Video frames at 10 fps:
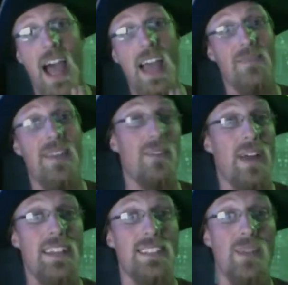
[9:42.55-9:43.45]
I have never
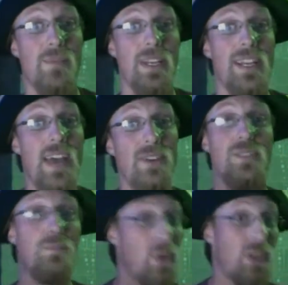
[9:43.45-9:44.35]
had somebody
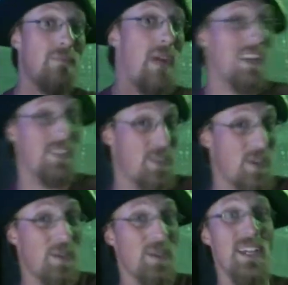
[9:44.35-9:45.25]
else book my
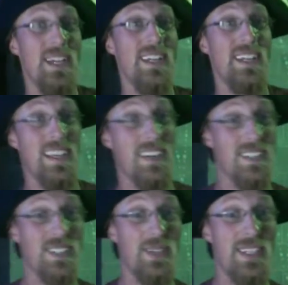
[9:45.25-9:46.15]
show here,
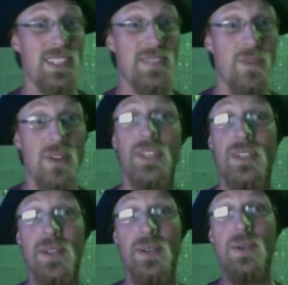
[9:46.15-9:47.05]
so this is fun to
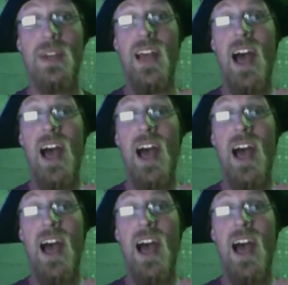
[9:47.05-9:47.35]
do.